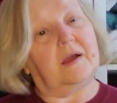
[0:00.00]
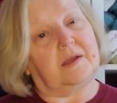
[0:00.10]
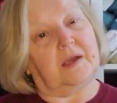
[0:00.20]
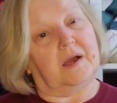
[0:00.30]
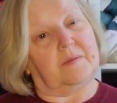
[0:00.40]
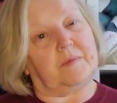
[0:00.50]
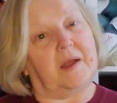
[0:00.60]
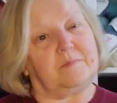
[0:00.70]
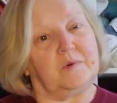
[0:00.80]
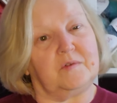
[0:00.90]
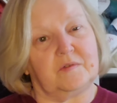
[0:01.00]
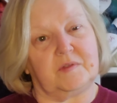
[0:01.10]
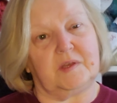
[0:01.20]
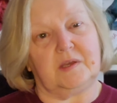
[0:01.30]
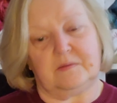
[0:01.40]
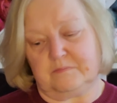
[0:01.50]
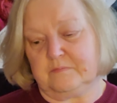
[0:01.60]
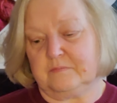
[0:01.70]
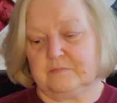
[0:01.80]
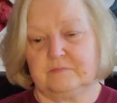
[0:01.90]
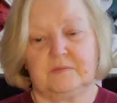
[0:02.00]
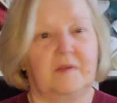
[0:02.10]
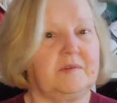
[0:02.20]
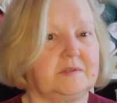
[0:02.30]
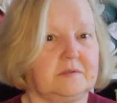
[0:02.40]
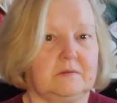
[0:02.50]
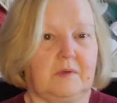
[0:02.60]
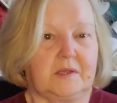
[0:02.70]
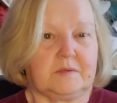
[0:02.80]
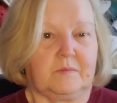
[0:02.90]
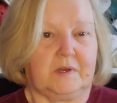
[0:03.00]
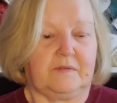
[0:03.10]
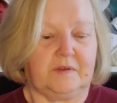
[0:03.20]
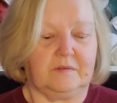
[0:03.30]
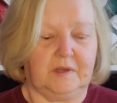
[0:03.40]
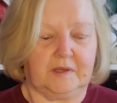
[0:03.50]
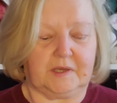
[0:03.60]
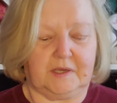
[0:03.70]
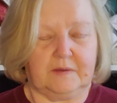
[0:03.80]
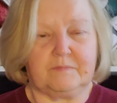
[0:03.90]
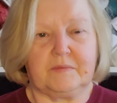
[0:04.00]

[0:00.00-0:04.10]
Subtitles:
Yeah, and more of the others as and when I feel like it.